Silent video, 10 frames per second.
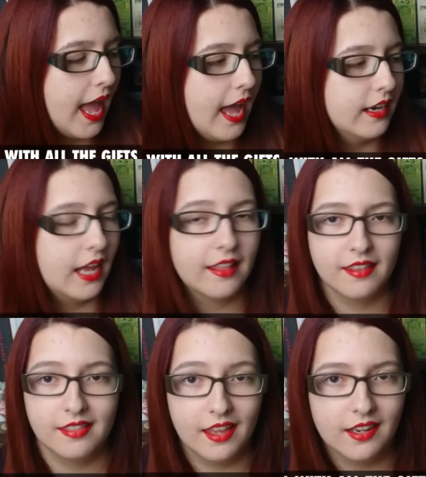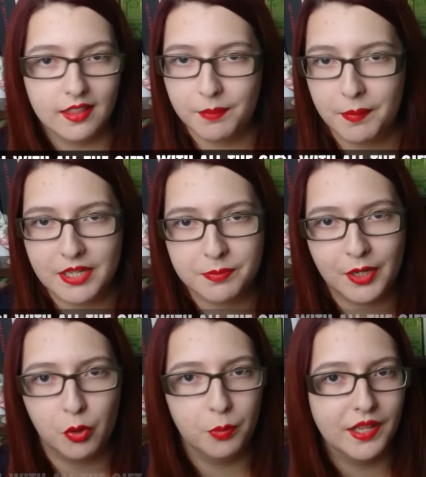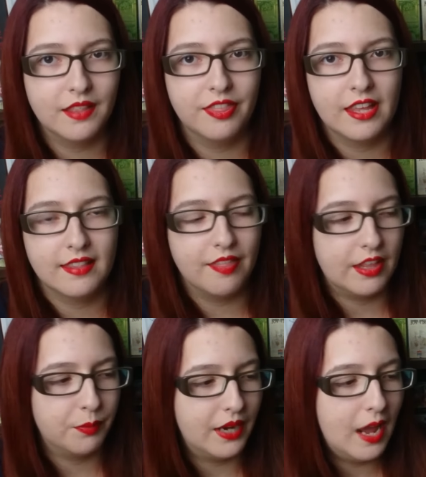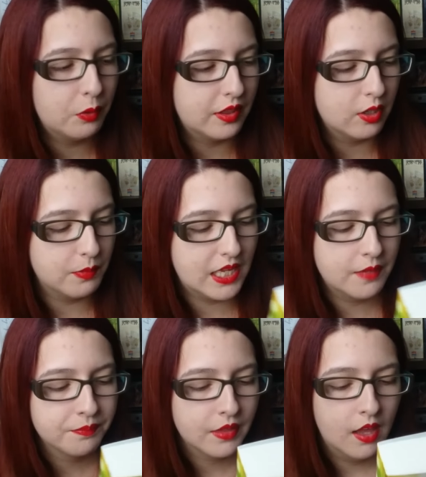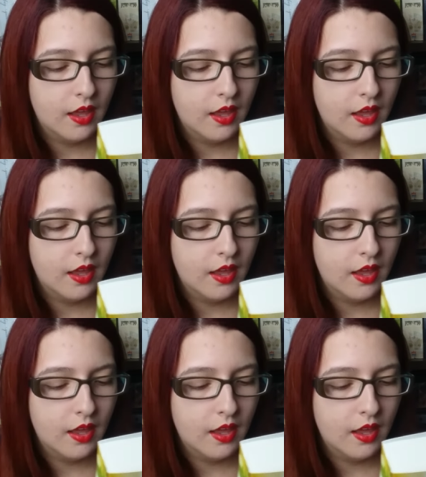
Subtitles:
And as I said, it's published by Orbit. They sent this one out to me.